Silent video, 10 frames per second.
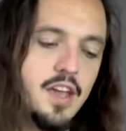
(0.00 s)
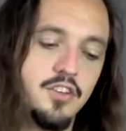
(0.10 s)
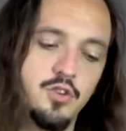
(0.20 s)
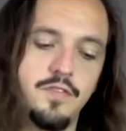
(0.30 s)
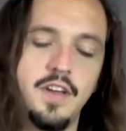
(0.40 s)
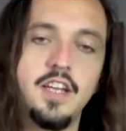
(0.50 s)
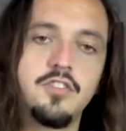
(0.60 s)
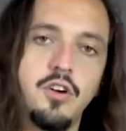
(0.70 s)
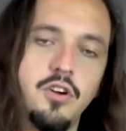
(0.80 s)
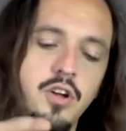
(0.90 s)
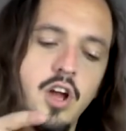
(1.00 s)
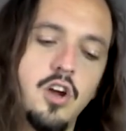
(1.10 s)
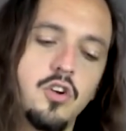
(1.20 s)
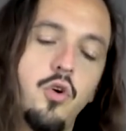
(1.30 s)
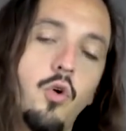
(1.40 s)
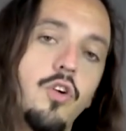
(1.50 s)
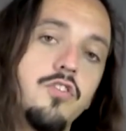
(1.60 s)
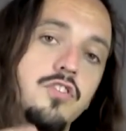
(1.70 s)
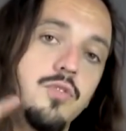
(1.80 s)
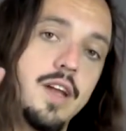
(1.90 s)
So we have intro,
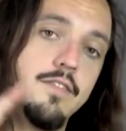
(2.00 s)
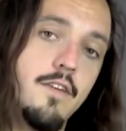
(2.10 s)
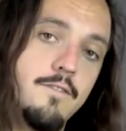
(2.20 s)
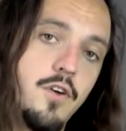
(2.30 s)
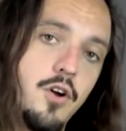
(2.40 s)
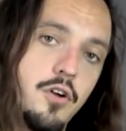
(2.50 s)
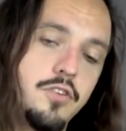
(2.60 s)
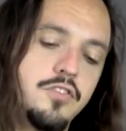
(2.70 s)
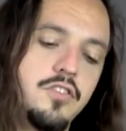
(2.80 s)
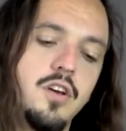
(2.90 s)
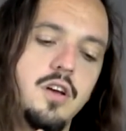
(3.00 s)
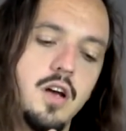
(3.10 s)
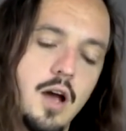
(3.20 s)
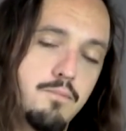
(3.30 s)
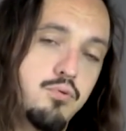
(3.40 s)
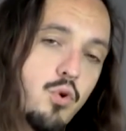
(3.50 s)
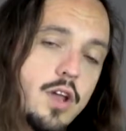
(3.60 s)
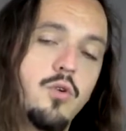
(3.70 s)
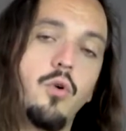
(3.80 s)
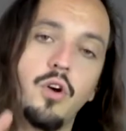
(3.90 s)
chorus, then we have verse, a
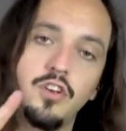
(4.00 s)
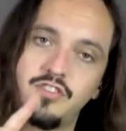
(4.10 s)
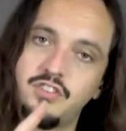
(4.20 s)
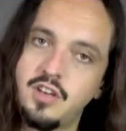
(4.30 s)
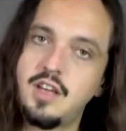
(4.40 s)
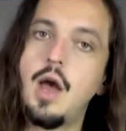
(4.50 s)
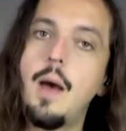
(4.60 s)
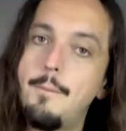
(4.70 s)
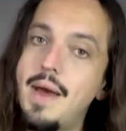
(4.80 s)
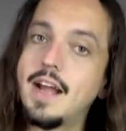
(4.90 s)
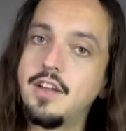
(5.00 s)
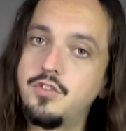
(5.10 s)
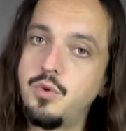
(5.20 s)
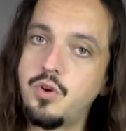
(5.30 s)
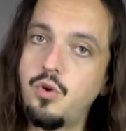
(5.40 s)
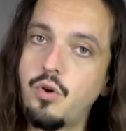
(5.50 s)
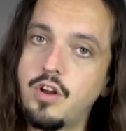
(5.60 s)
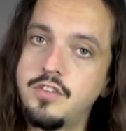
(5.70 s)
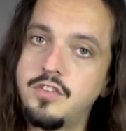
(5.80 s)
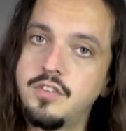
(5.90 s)
pre-chorus, and back into a
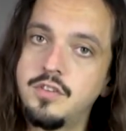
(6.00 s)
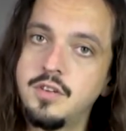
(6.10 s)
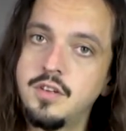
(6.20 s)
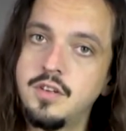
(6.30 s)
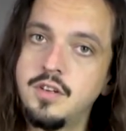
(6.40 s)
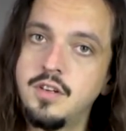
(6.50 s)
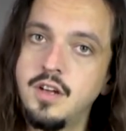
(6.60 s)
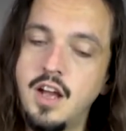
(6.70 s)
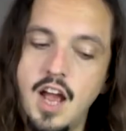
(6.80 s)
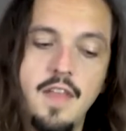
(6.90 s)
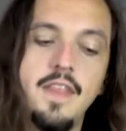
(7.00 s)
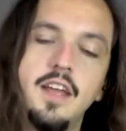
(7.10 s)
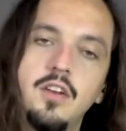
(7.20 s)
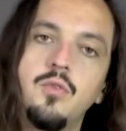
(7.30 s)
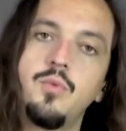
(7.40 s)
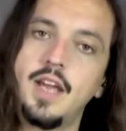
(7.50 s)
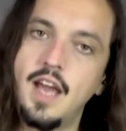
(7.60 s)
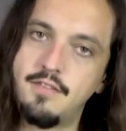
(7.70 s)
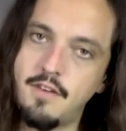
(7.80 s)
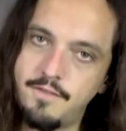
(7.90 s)
chorus. And then we
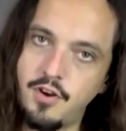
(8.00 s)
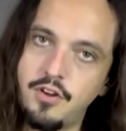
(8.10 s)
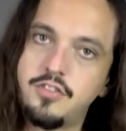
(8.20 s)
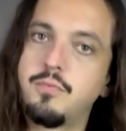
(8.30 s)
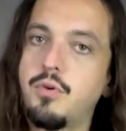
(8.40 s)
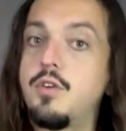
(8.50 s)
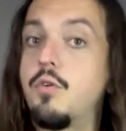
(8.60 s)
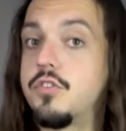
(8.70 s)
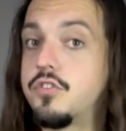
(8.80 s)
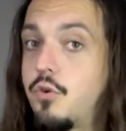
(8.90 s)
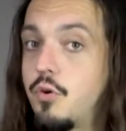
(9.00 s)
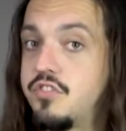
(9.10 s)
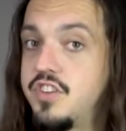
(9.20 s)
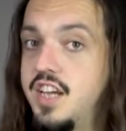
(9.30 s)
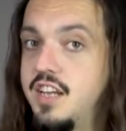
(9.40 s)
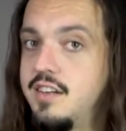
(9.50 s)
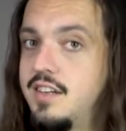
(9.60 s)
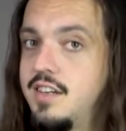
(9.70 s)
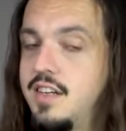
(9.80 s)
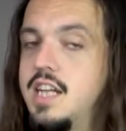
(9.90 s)
have verse, pre-chorus, chorus again.
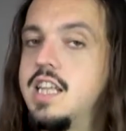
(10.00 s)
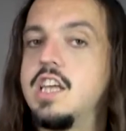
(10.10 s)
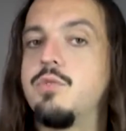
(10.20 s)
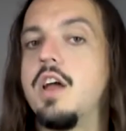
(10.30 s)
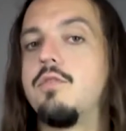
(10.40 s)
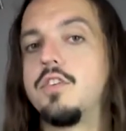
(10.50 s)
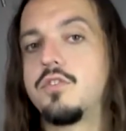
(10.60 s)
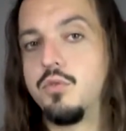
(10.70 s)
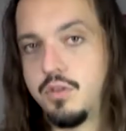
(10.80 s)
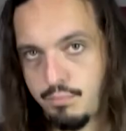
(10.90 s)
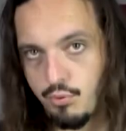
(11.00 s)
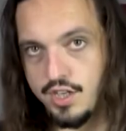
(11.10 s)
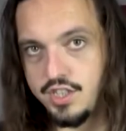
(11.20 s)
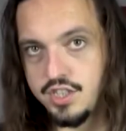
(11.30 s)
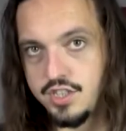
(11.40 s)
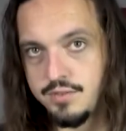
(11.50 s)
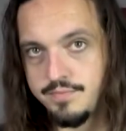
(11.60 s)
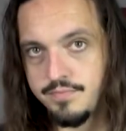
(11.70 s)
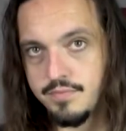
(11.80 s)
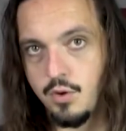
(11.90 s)
Then we have what's called the bridge,
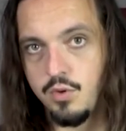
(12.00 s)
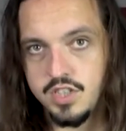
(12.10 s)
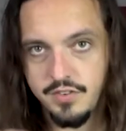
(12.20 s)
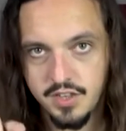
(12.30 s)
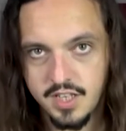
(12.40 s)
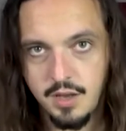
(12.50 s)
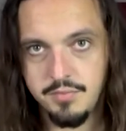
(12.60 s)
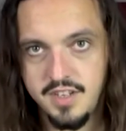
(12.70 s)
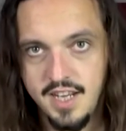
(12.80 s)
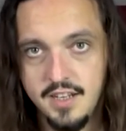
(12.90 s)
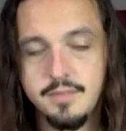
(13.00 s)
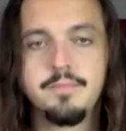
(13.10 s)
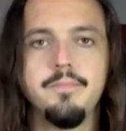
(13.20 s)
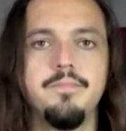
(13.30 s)
which everything comes down,